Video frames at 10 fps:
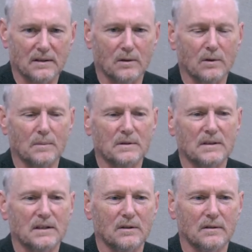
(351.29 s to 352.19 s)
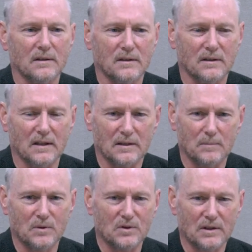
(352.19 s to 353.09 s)
in Oklahoma City at the
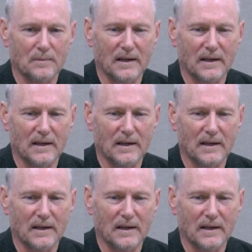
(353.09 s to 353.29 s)
museum.